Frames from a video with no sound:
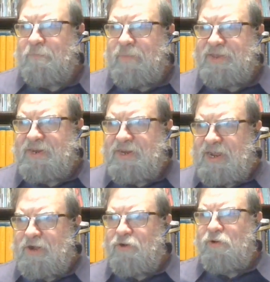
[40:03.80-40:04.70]

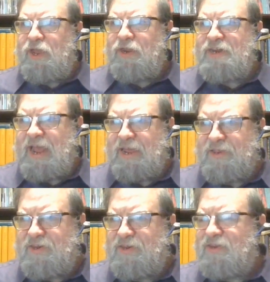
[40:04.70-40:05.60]
Byzantine Greek
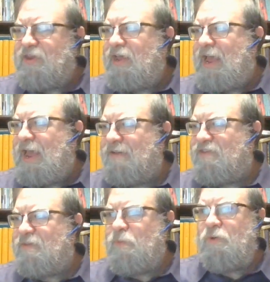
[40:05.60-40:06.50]
texts have
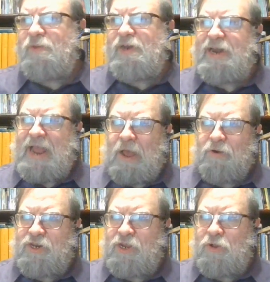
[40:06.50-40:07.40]
smoothed it
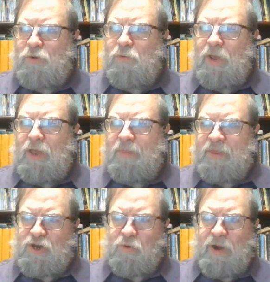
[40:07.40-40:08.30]
out to
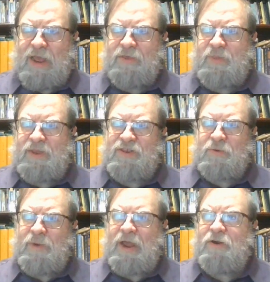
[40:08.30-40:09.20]
the
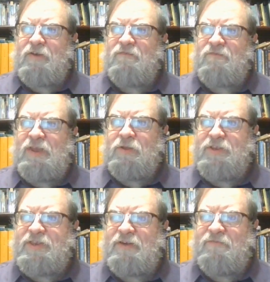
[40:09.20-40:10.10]
surrounding
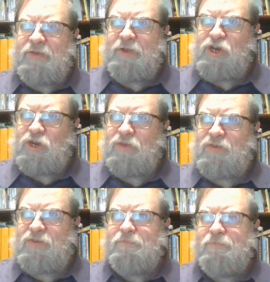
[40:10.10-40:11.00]
fields and villages.